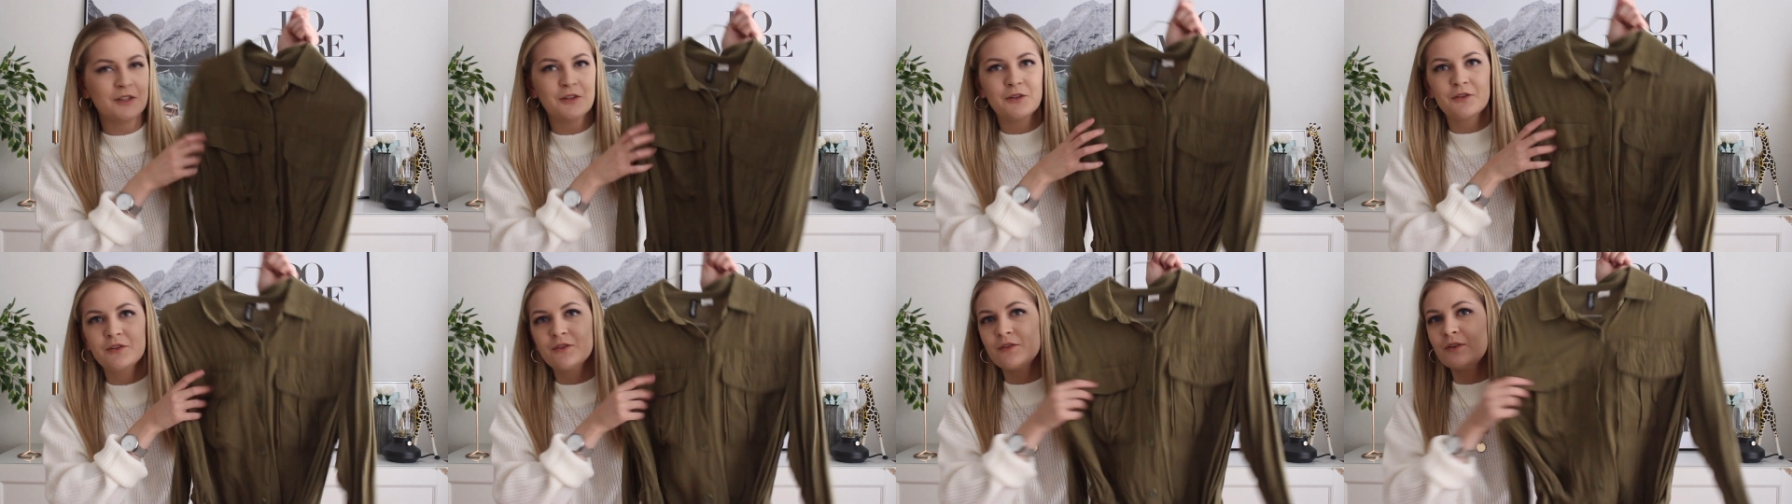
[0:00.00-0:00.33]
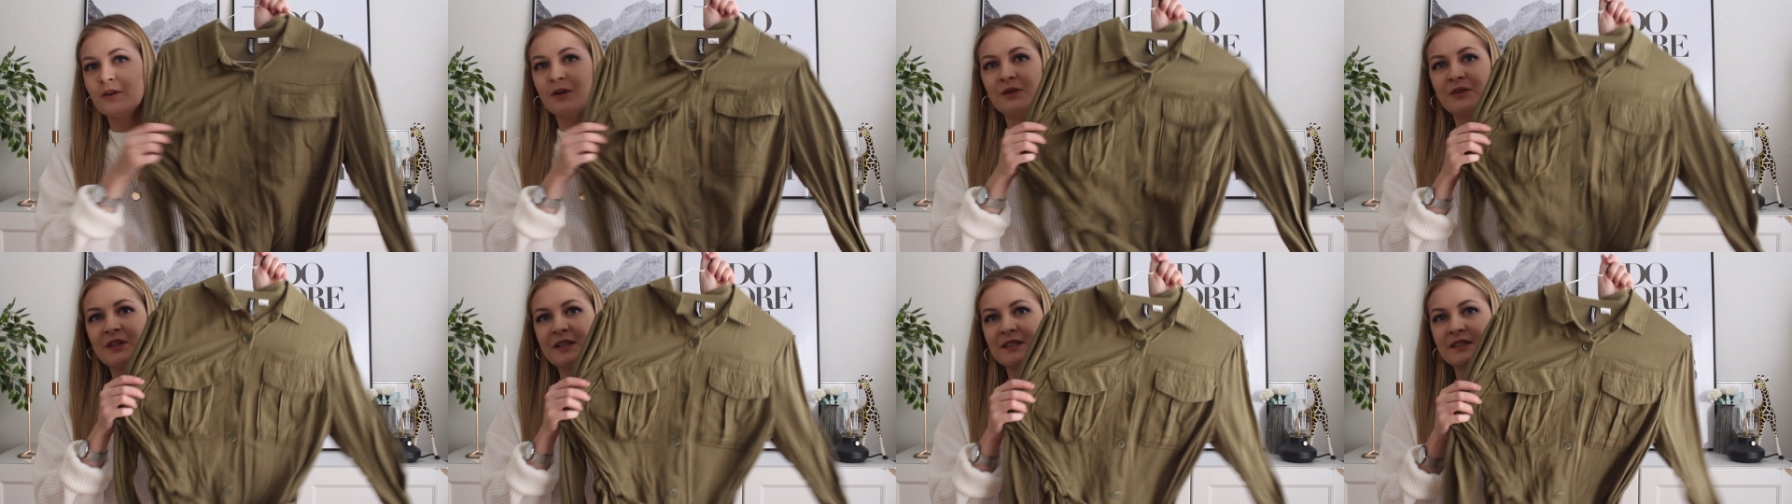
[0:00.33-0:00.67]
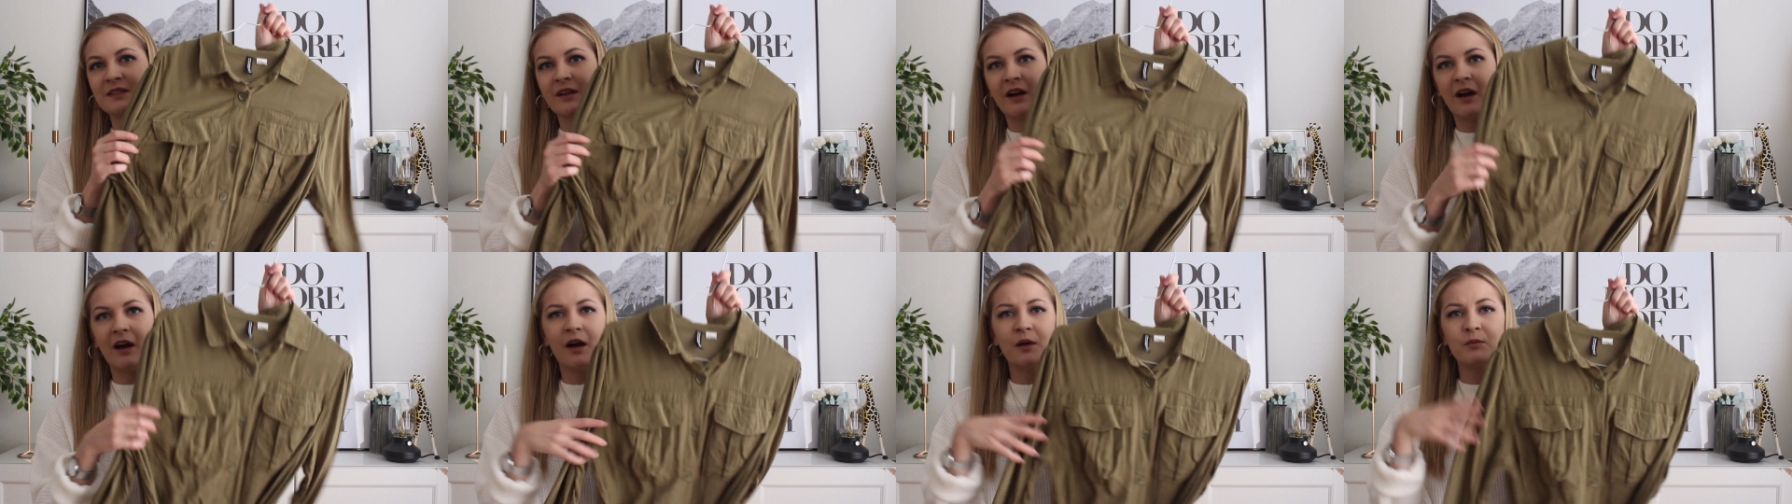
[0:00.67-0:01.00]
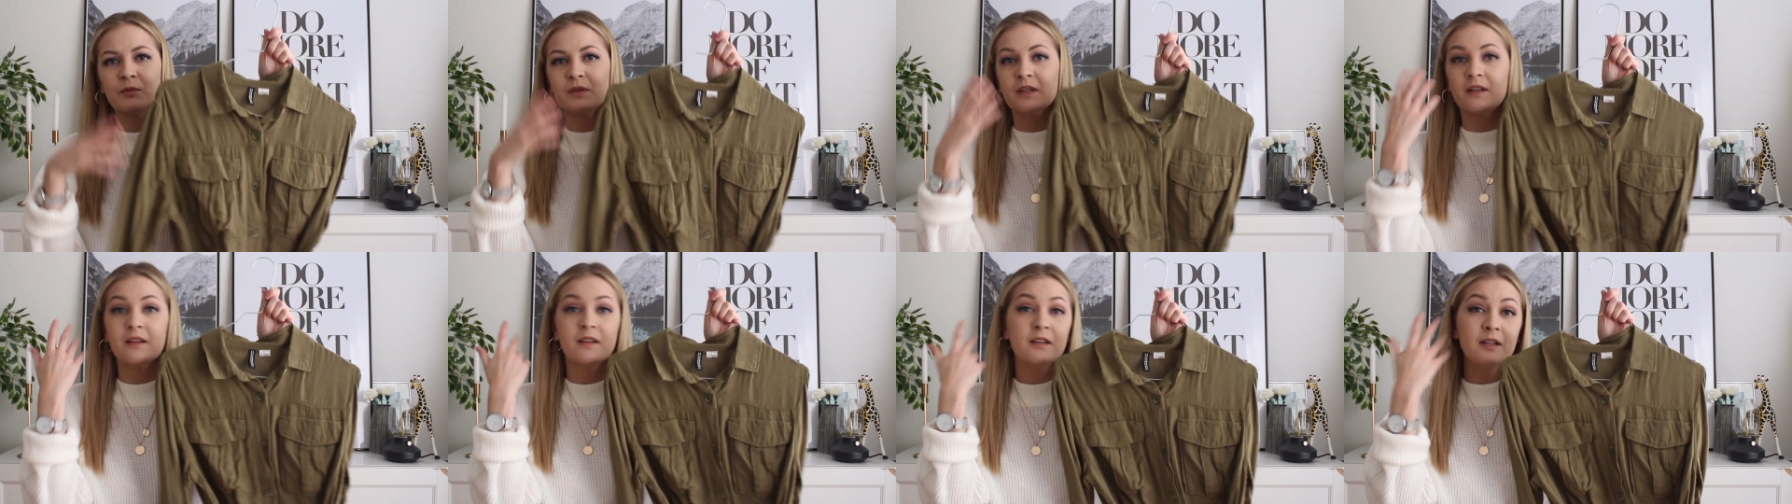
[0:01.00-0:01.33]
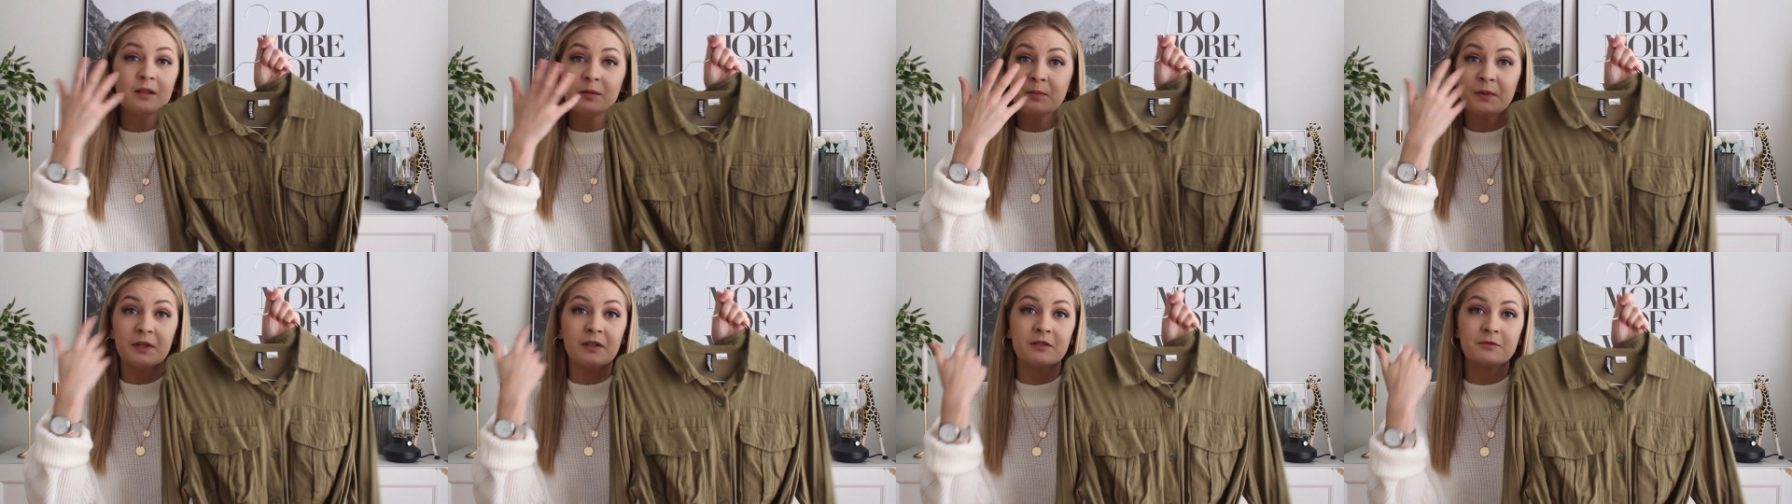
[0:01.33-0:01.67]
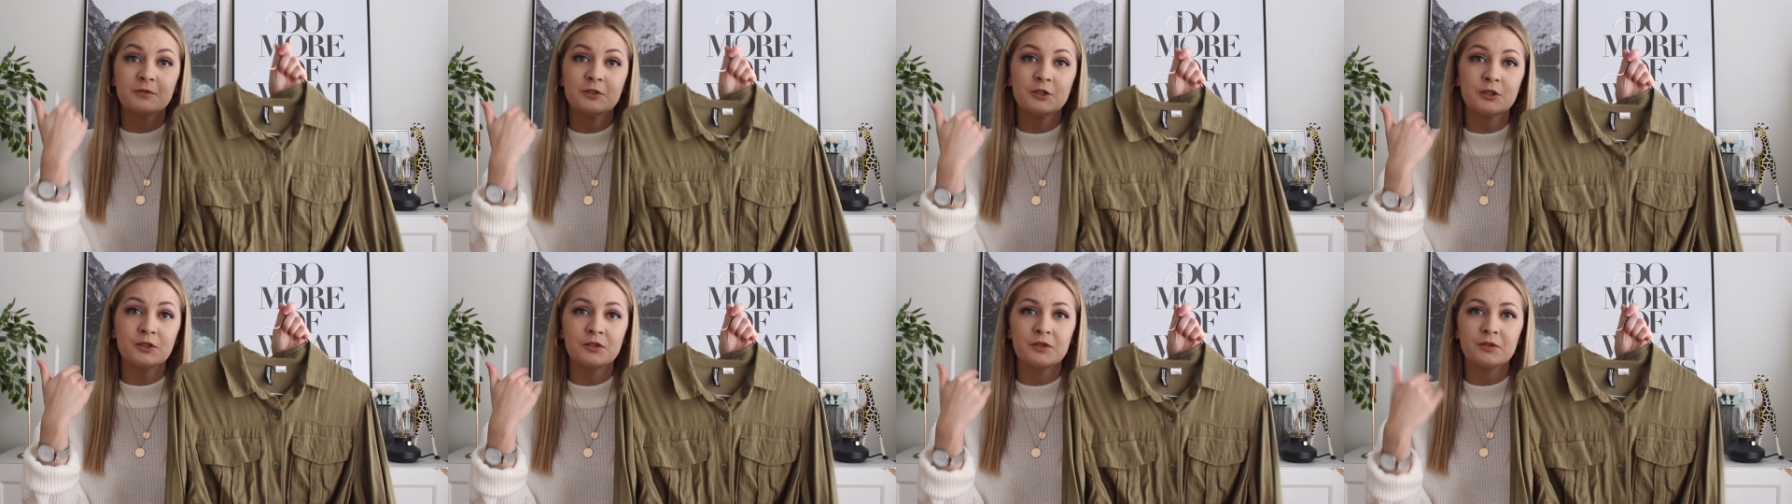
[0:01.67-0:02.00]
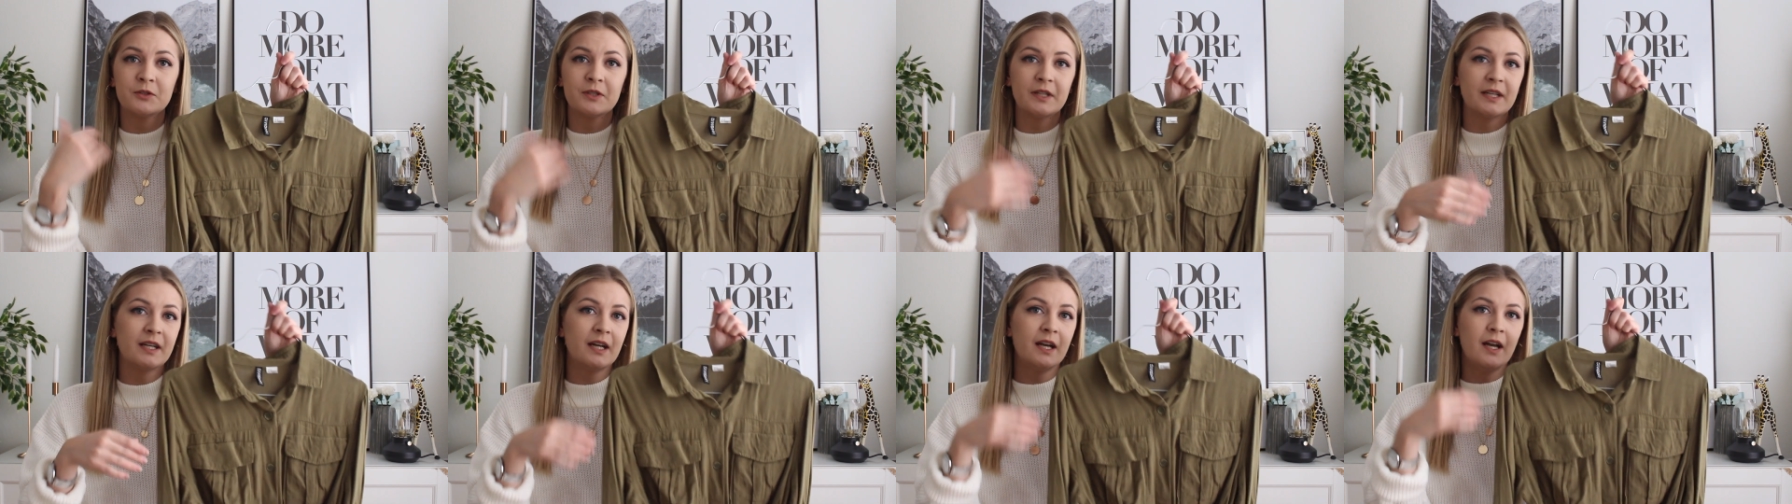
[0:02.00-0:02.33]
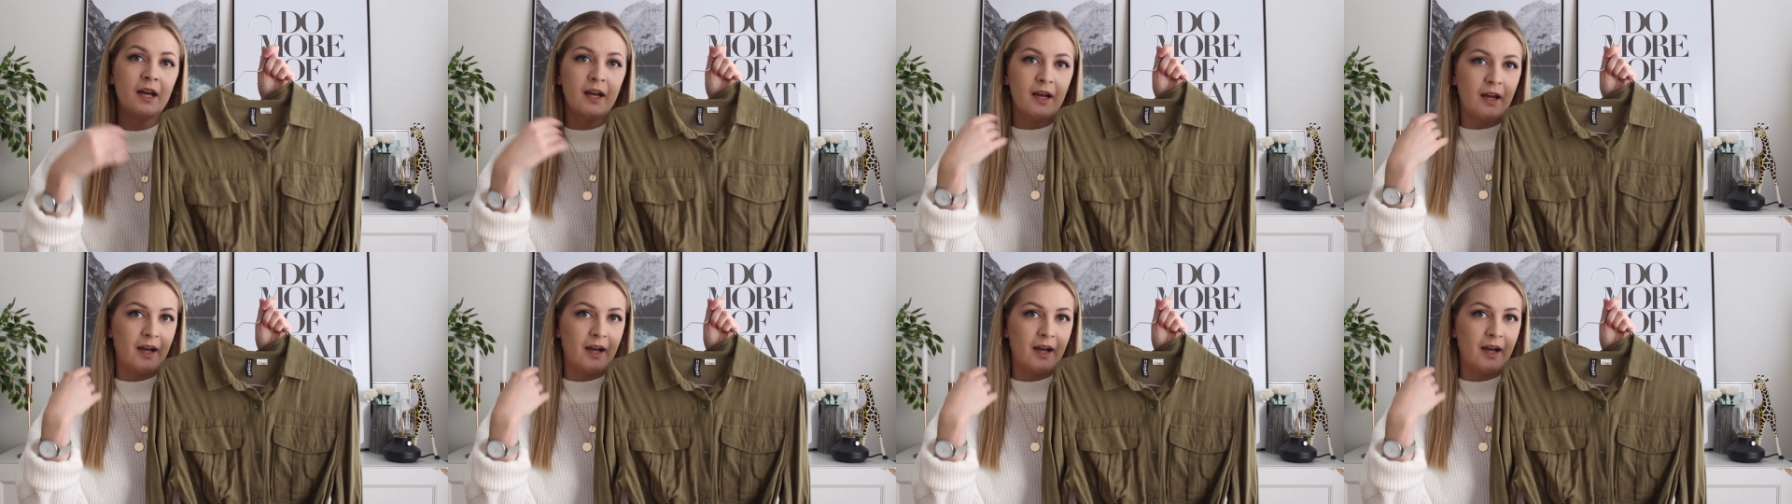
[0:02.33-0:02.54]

You throw this on with a little bit of jewelry,